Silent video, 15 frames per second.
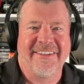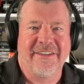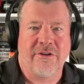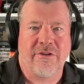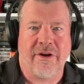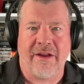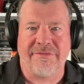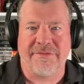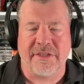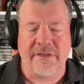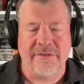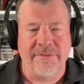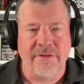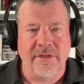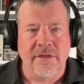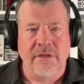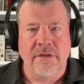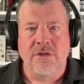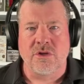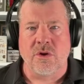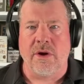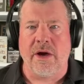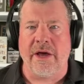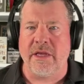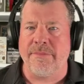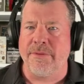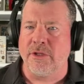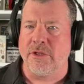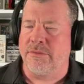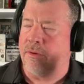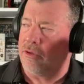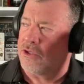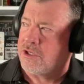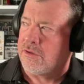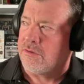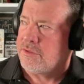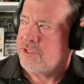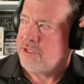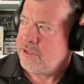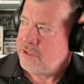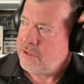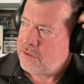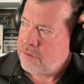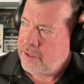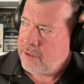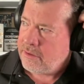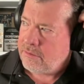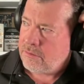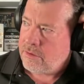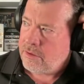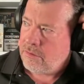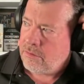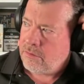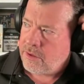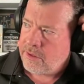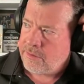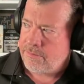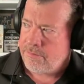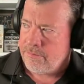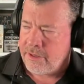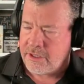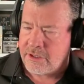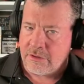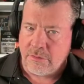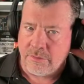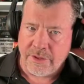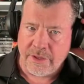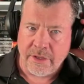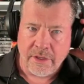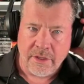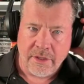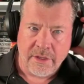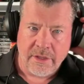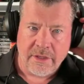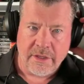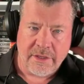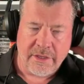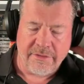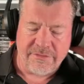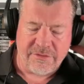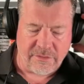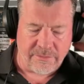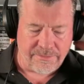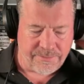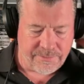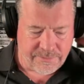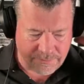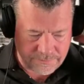Crafty. So how do you build emotional resilience, right? We want to make sure we give some